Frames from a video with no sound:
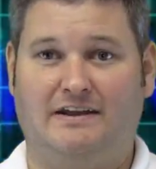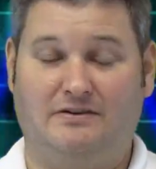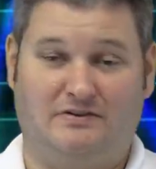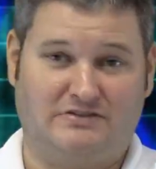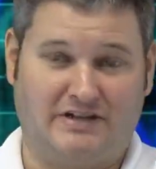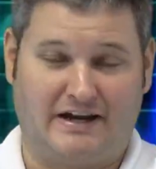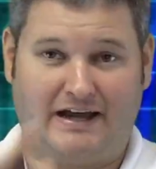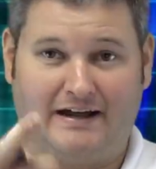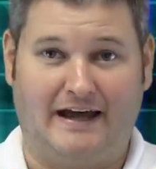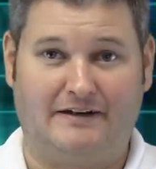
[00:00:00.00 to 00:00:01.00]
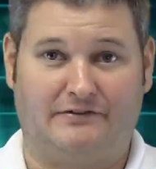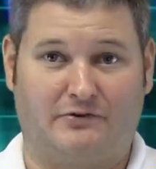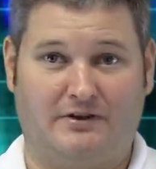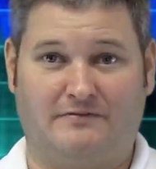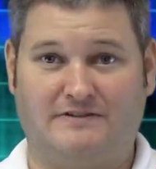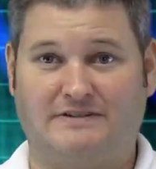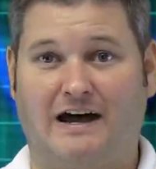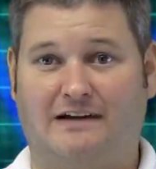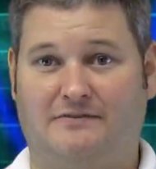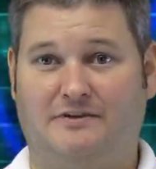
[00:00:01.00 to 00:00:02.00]
and you can check out how to screen for
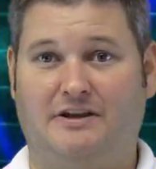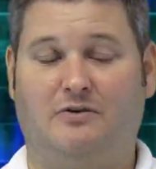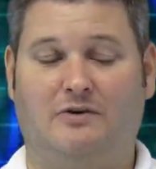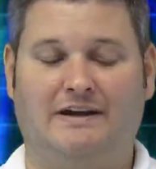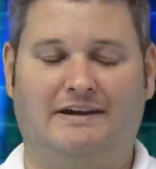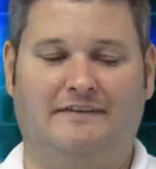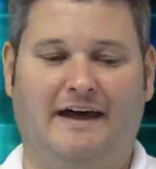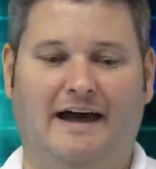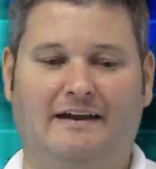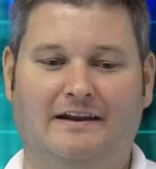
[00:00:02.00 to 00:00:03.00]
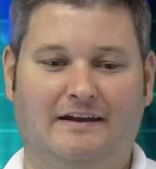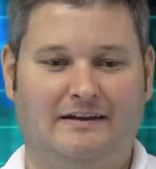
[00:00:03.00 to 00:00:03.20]
stocks, a video where I did that.